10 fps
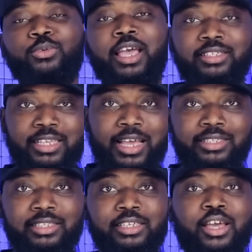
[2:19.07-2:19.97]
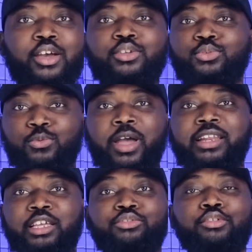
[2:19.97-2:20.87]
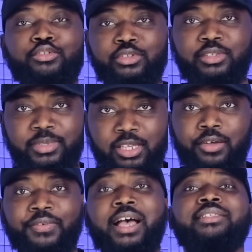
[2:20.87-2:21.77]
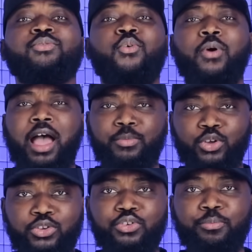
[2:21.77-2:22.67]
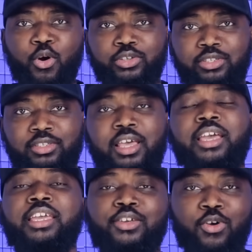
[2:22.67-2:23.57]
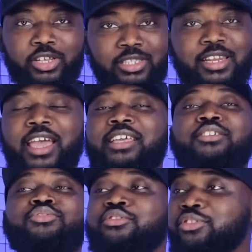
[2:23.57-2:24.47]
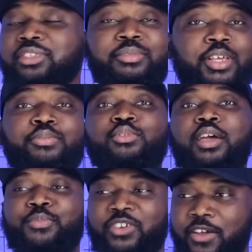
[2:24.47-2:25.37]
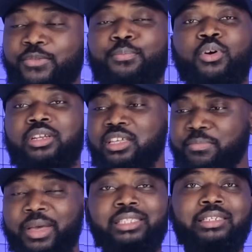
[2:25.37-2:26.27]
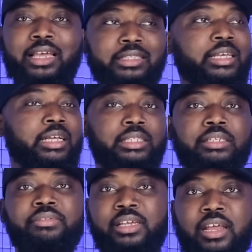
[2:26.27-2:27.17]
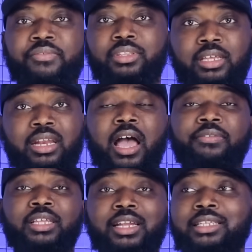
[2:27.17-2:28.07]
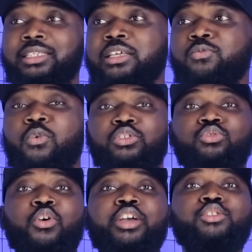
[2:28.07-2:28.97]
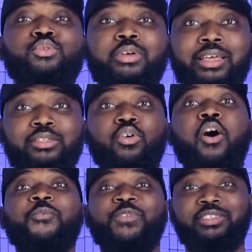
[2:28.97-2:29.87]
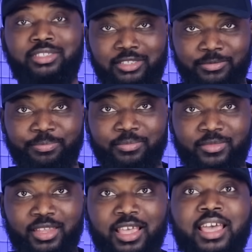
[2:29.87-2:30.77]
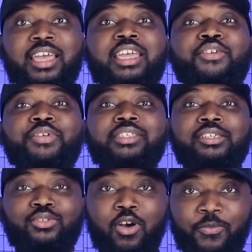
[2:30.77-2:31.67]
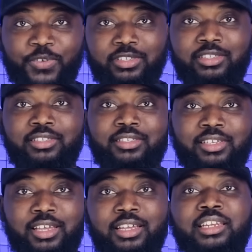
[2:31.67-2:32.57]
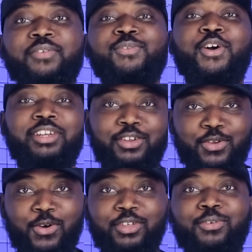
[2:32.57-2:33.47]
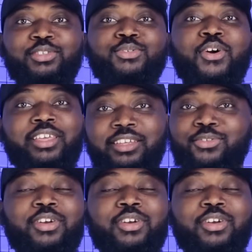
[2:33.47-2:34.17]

to SIC to go and introduce himself as, I am your new boss. He got there, he introduced himself to everybody, met the executives and everything. After that, he was going to his office. He reached his office, they've locked the door. He was knocking.